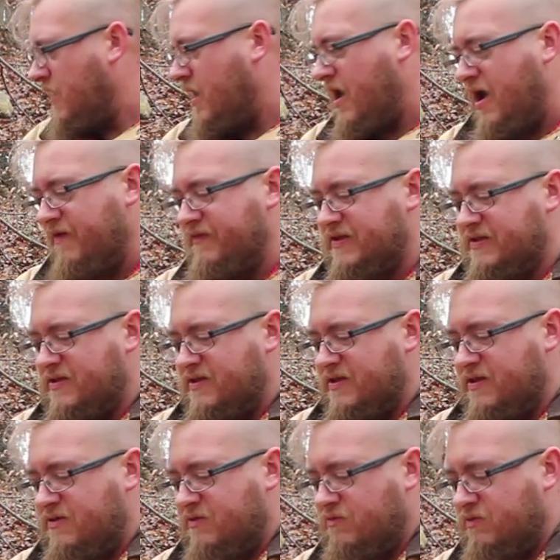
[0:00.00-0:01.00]

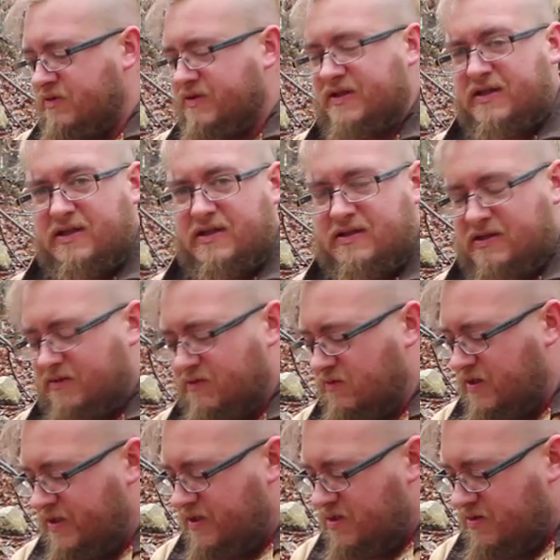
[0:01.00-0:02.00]
Obviously, we'll see these a little
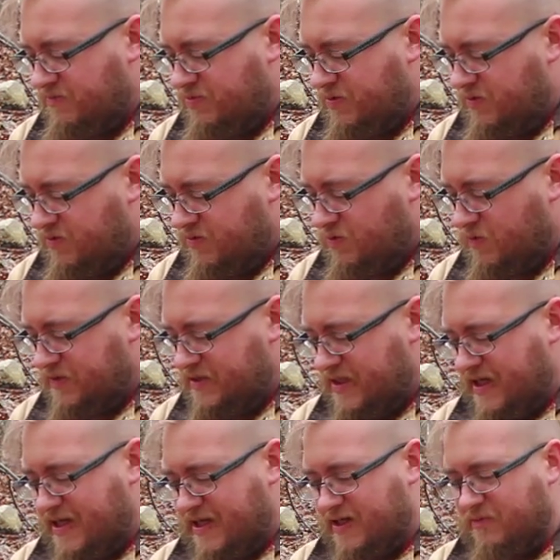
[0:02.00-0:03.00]
cleaned up towards
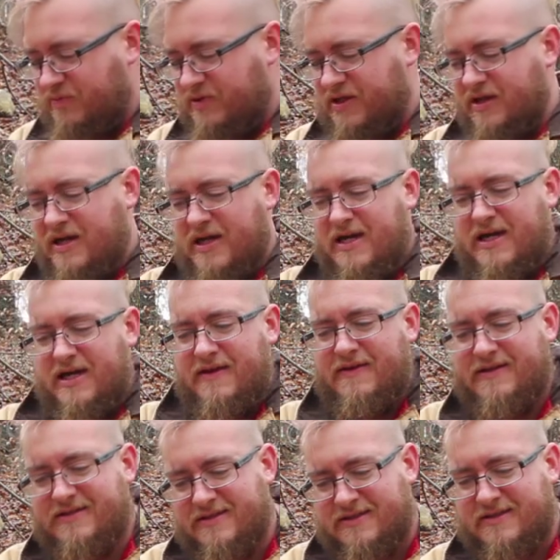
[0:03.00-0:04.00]
the end, but
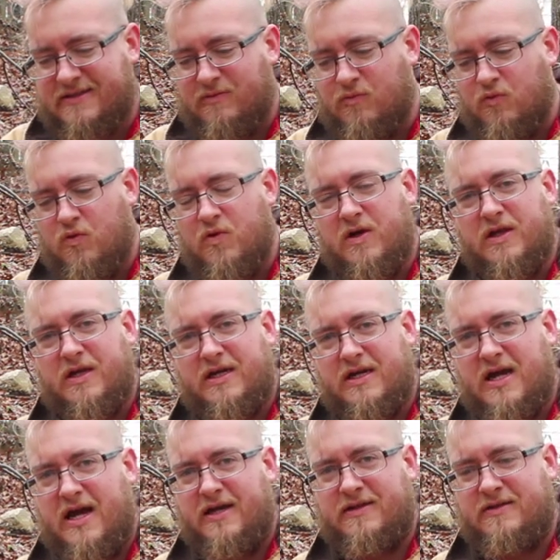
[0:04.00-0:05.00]
this is just some really
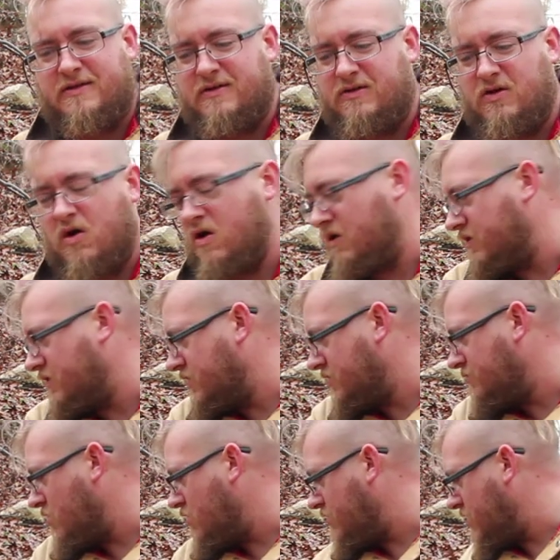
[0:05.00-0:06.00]
nice, dark,
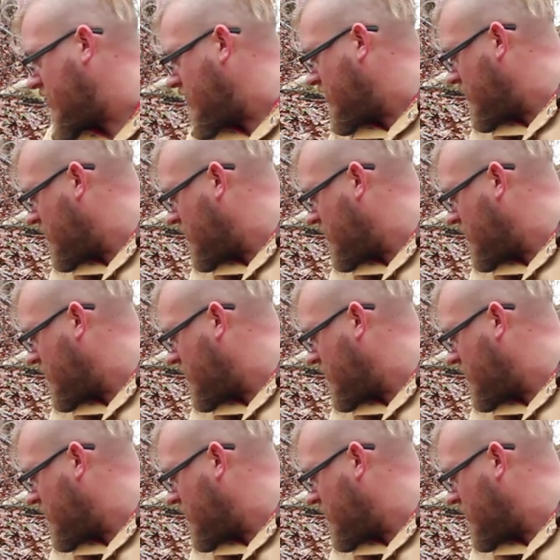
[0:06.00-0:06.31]
smoky.